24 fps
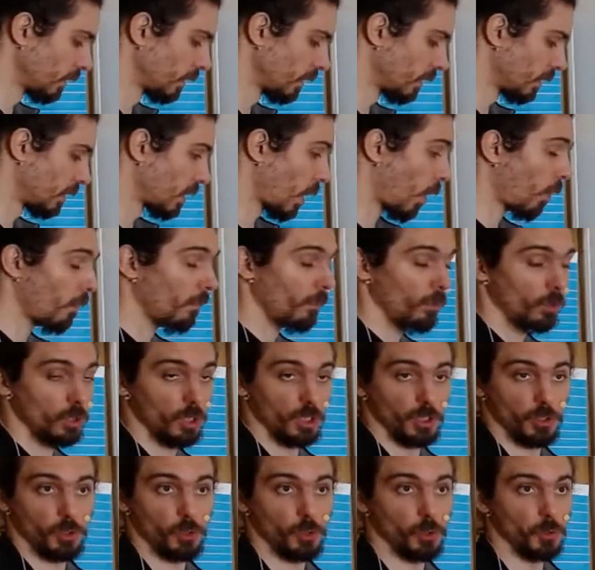Now,
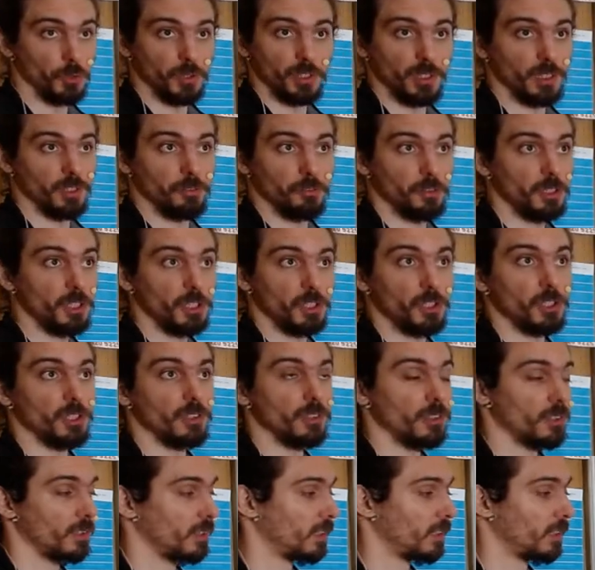just use the
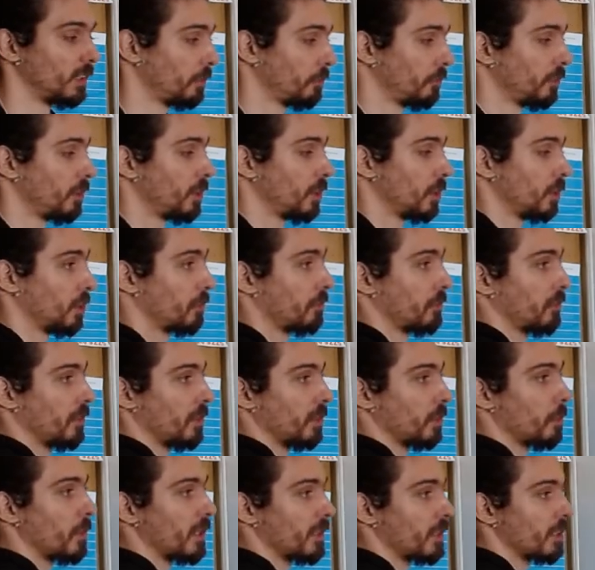definitions, the definitions of
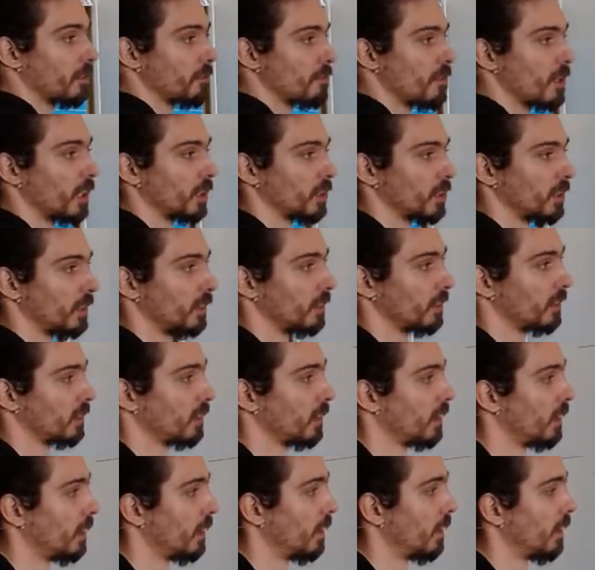trigonometric functions.
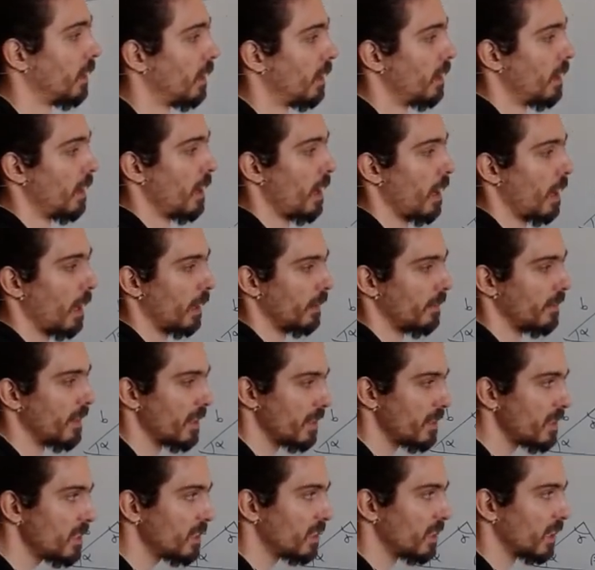The
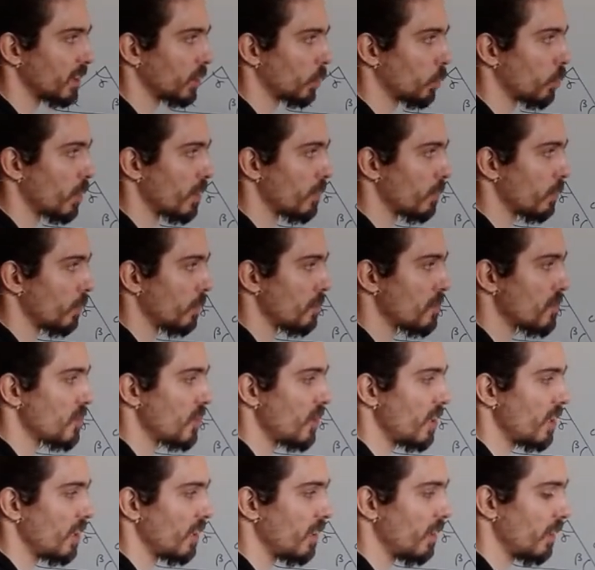easiest one to
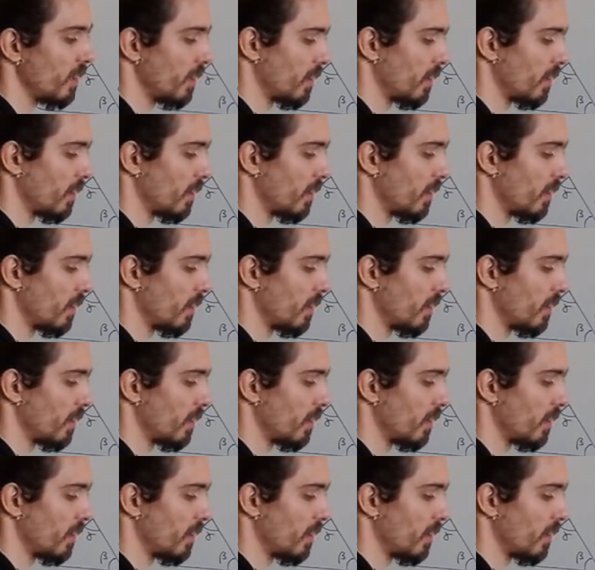see